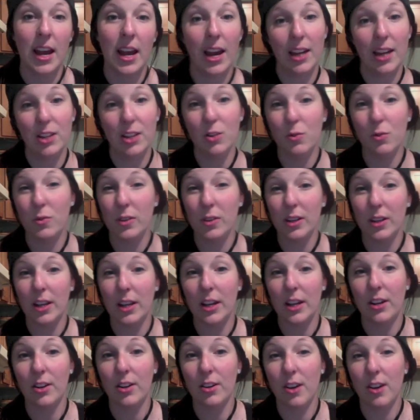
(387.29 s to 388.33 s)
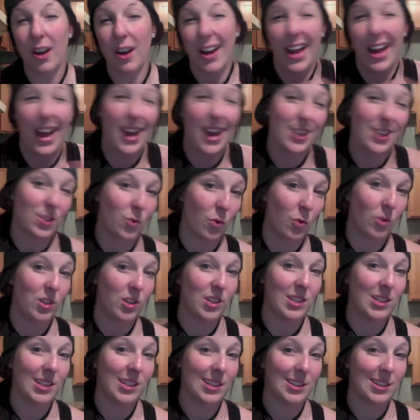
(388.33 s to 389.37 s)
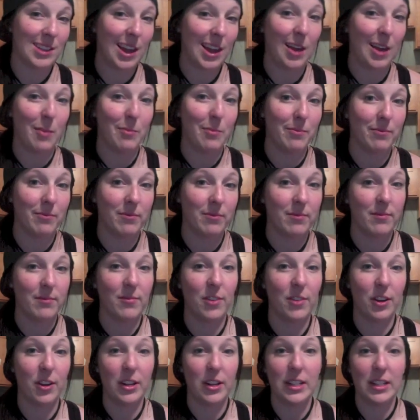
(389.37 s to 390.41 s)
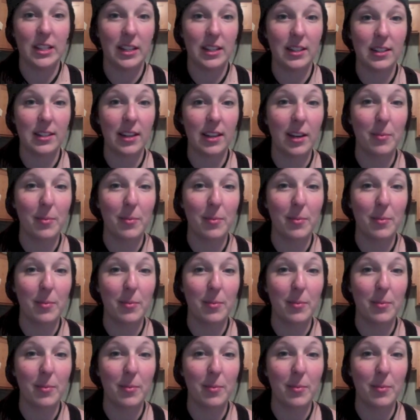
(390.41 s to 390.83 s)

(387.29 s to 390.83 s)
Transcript: and you feel like you're not as gorgeous as them, for instance.